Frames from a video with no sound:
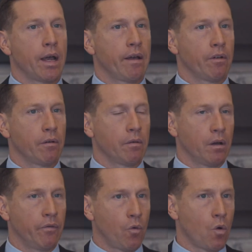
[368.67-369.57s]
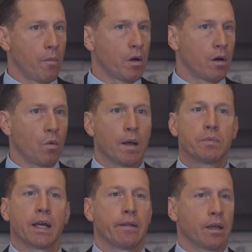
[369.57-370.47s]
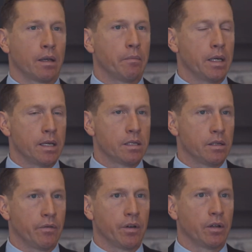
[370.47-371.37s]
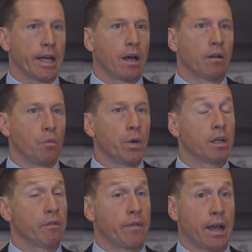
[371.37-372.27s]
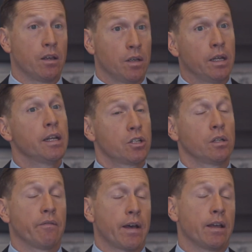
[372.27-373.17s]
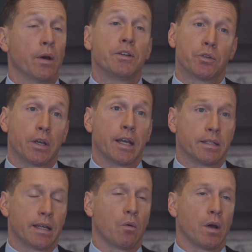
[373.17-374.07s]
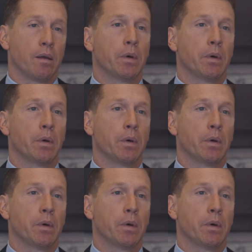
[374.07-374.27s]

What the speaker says: have a form on our website that can be easily filled out, and we can initially evaluate your case that way.